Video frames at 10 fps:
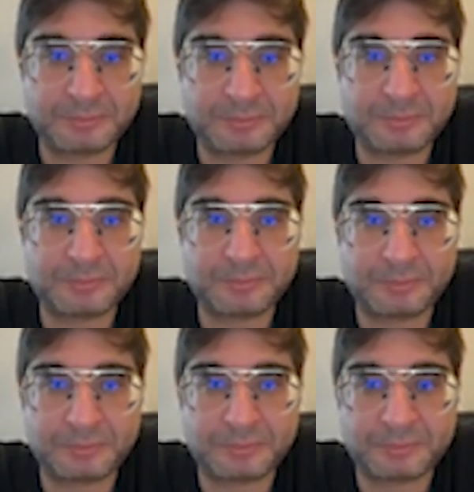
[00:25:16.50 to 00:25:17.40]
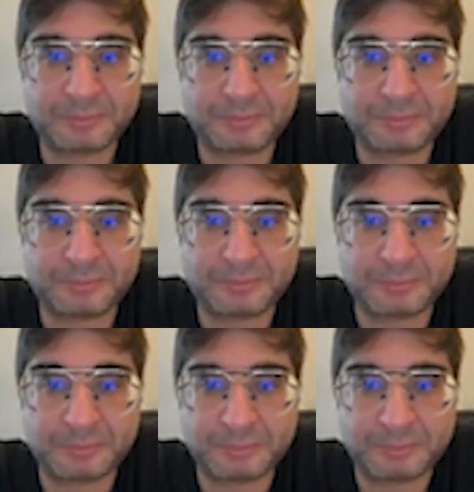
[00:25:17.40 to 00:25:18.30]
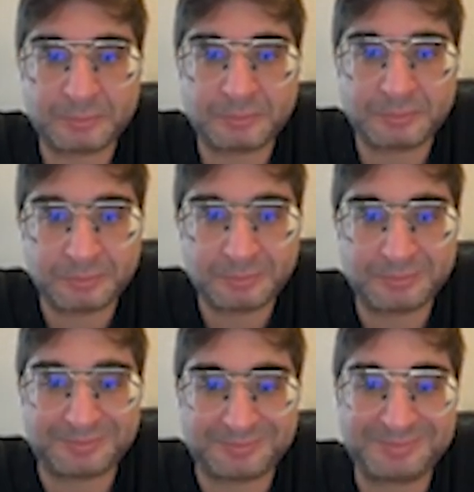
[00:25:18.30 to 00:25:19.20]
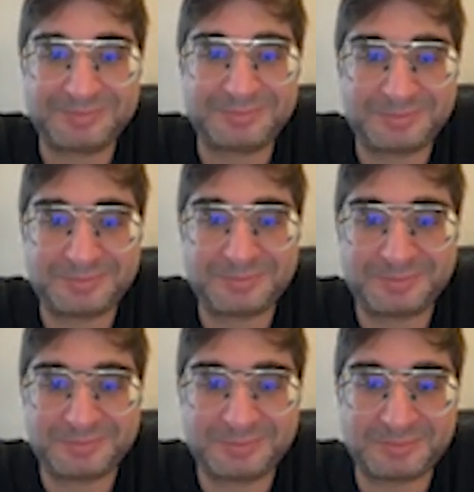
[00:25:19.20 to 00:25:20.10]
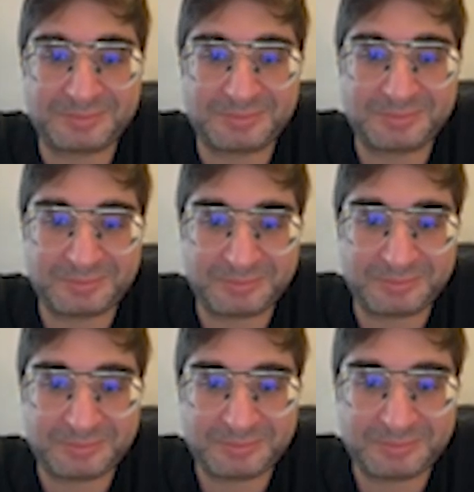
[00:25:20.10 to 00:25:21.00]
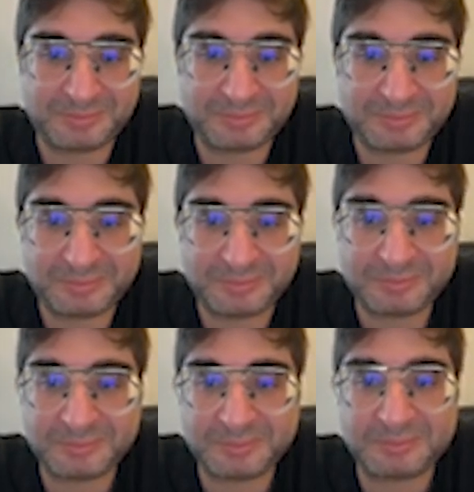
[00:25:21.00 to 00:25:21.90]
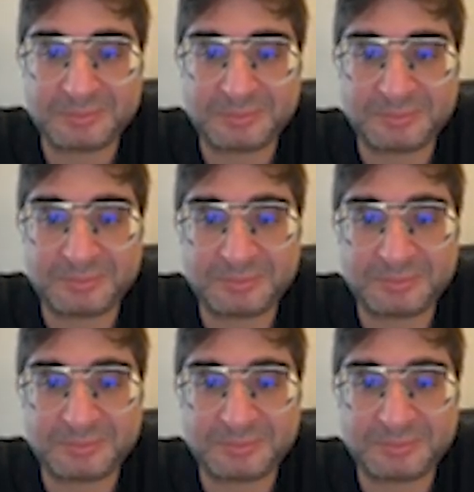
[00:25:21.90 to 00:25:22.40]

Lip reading: (not speaking)